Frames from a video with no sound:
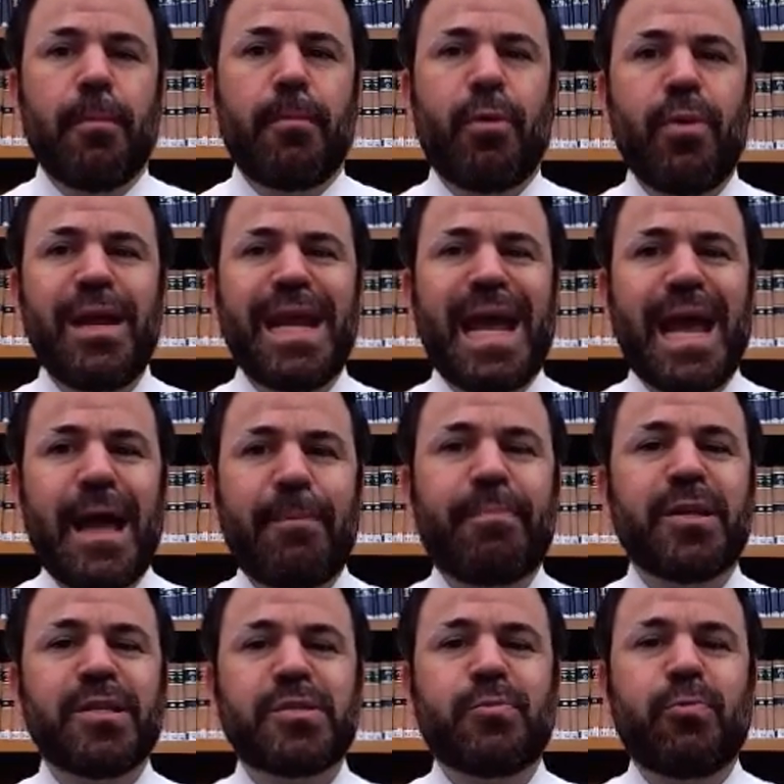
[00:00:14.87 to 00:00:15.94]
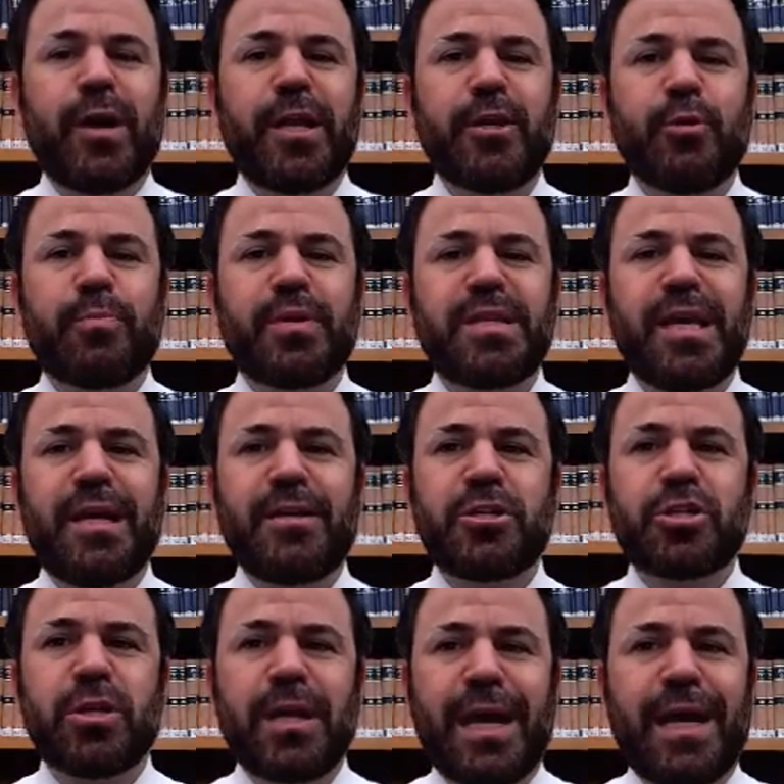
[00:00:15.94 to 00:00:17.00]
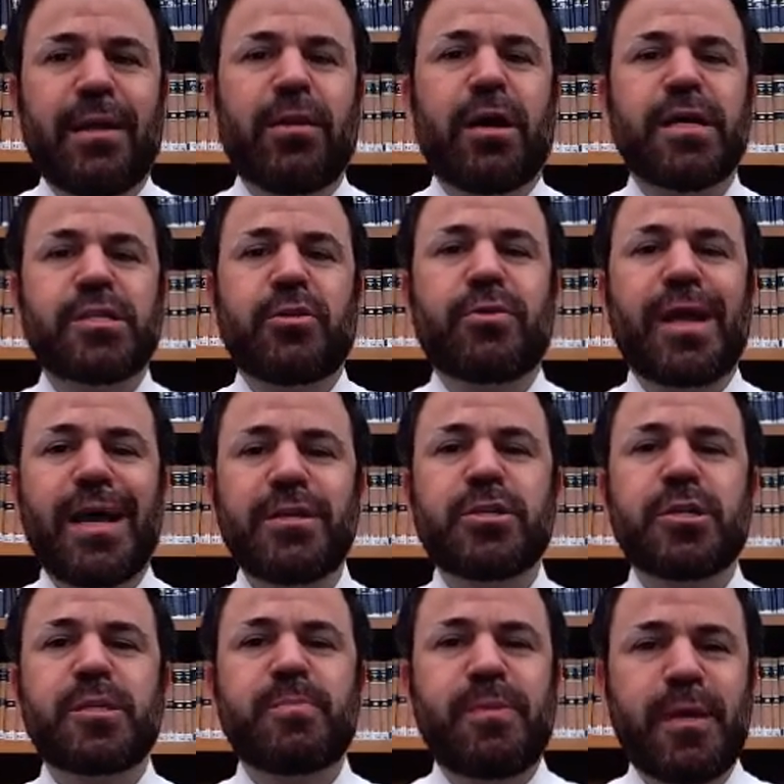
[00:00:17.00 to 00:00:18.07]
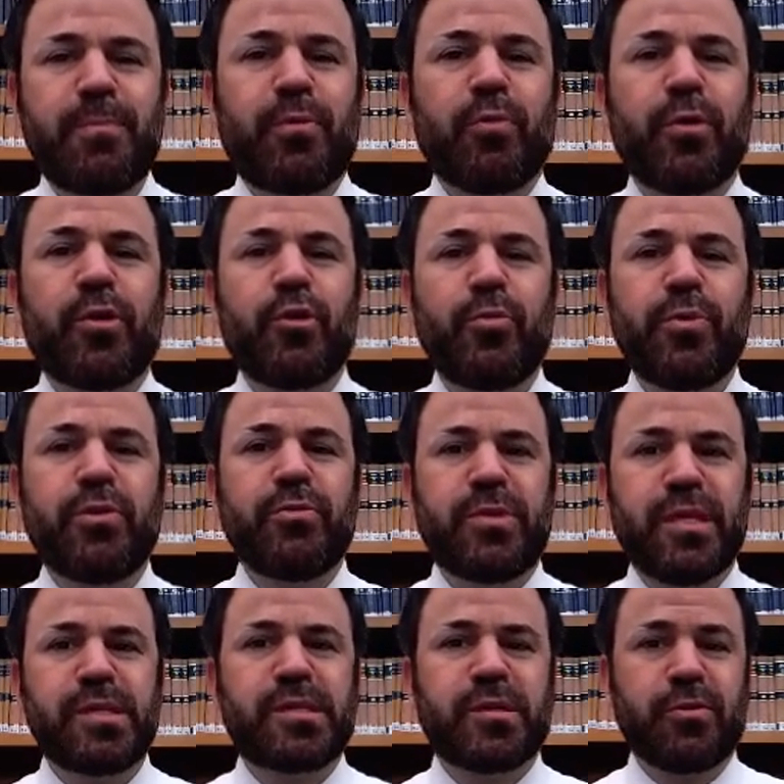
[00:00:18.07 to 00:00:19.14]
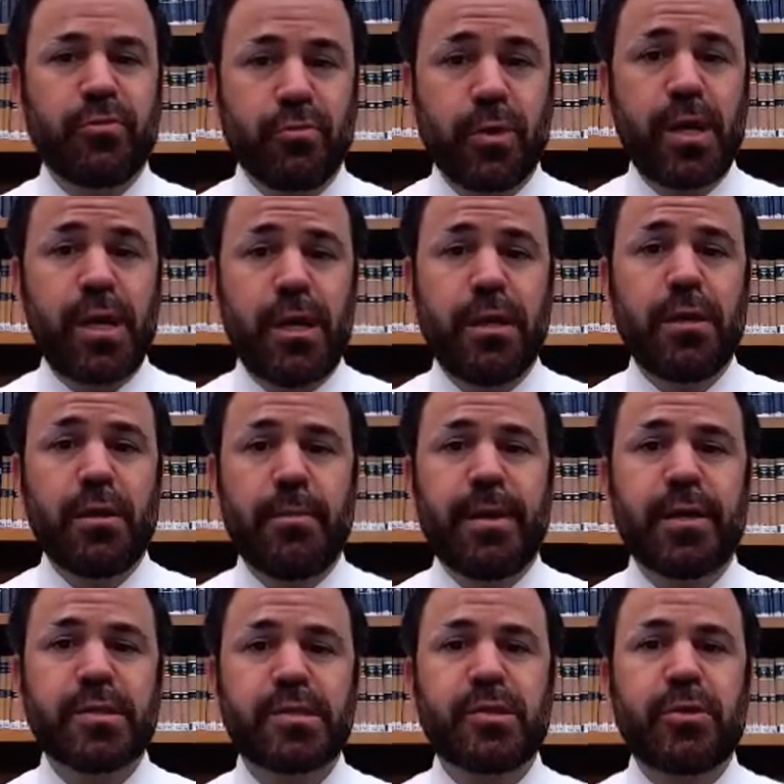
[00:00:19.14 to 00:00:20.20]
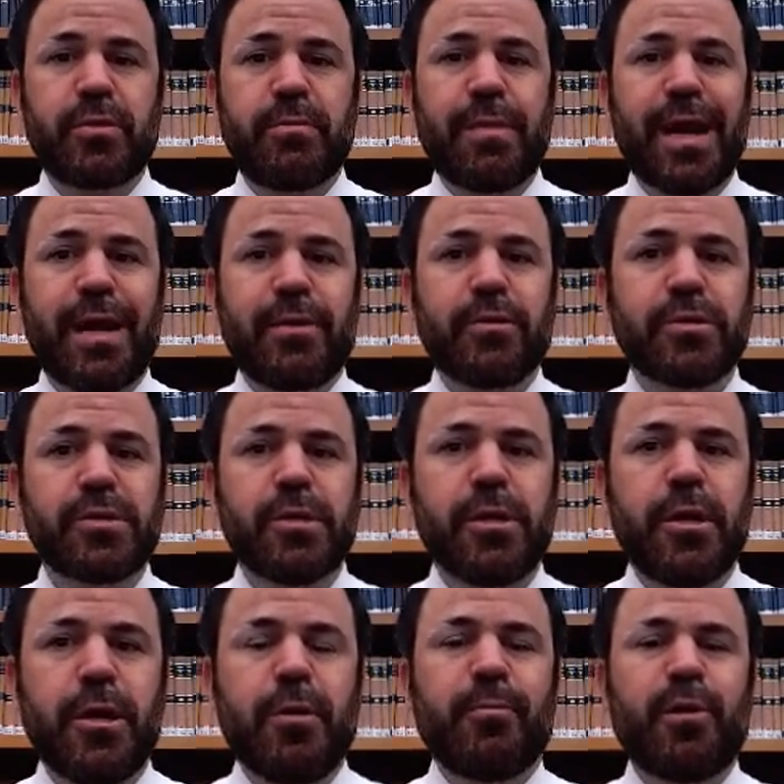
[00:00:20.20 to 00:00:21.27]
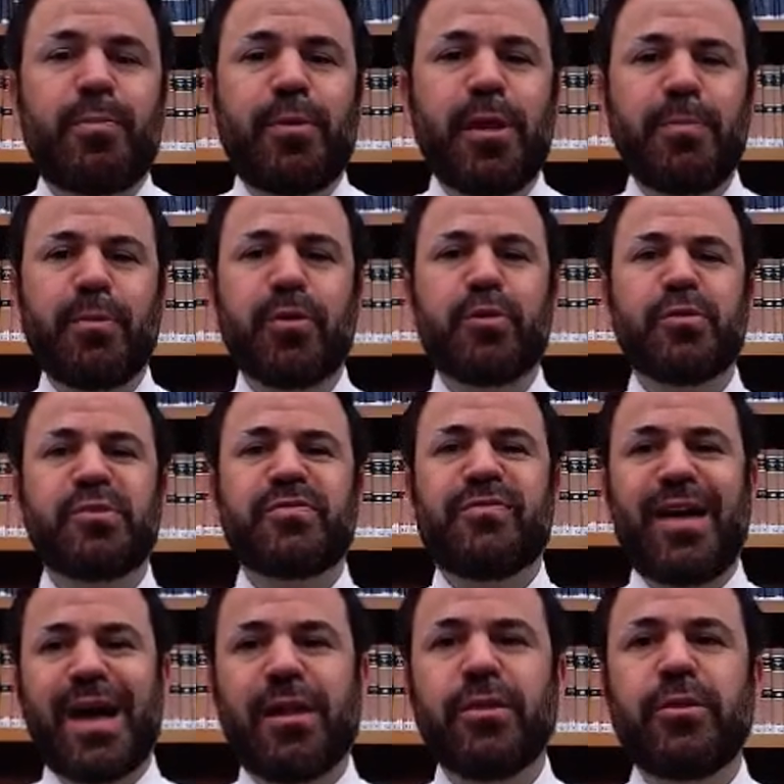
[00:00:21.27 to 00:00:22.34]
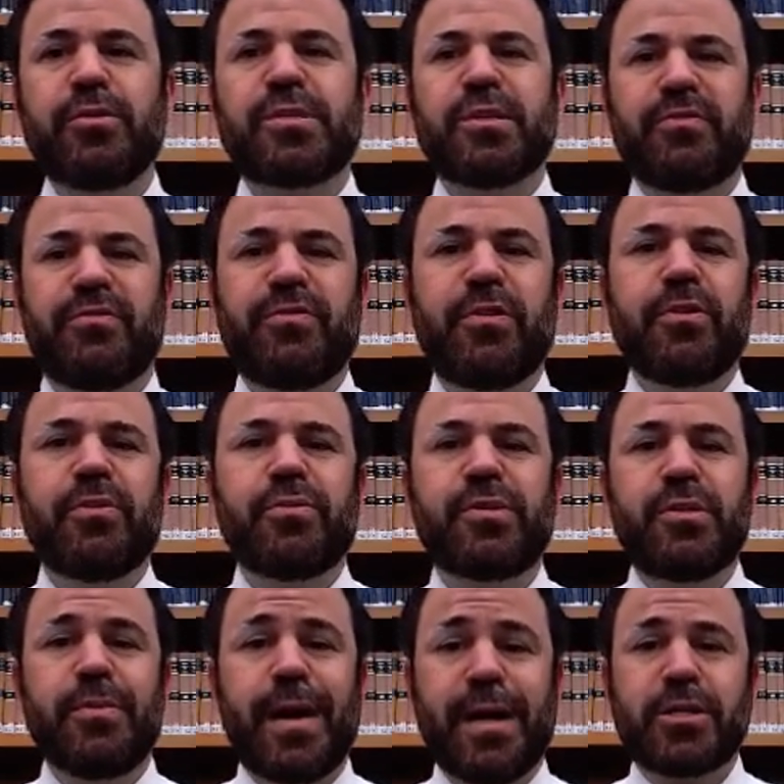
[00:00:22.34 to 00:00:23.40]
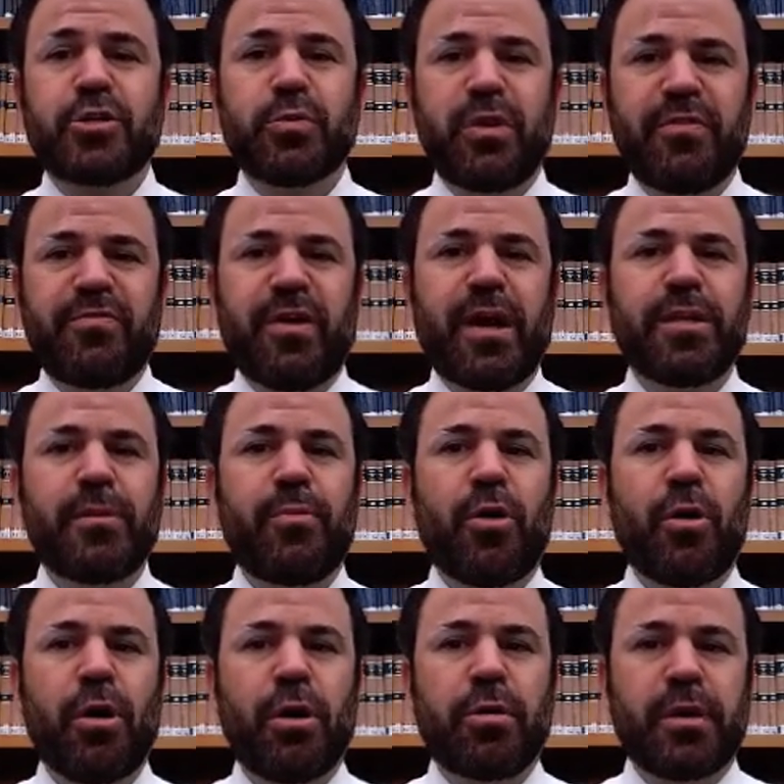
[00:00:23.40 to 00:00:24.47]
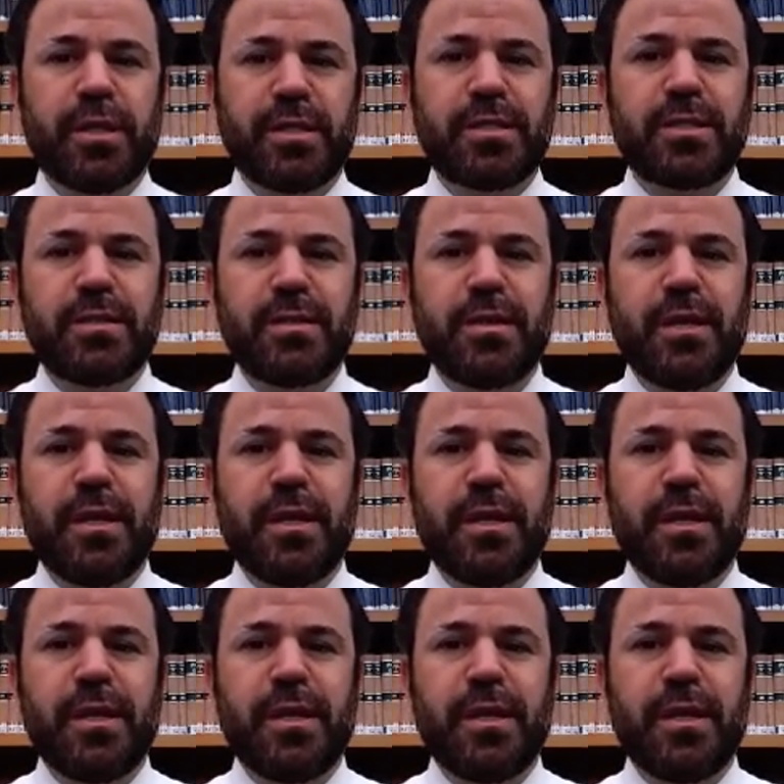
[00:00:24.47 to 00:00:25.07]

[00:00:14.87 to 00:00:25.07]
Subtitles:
But what happens when your potential allies are not just people with whom you disagree about certain matters, but people whose values and views you actually find abhorrent?